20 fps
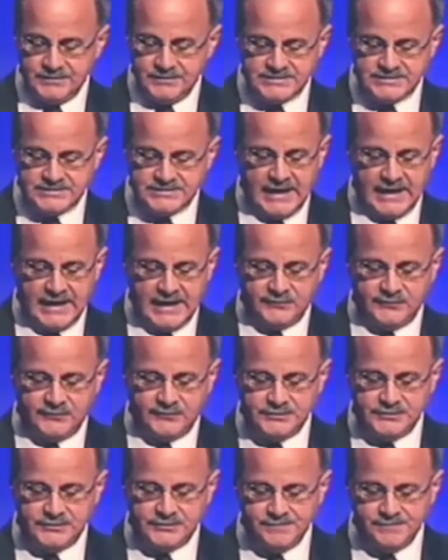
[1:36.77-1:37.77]

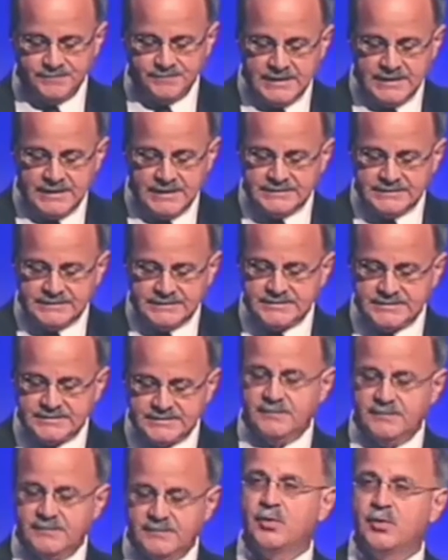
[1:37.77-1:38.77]
scaffolds
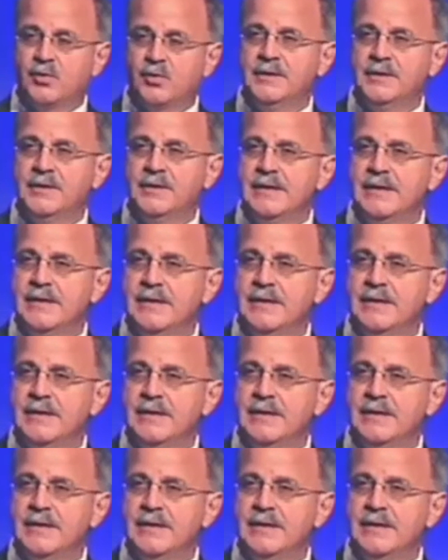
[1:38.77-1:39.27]
consisting of permanent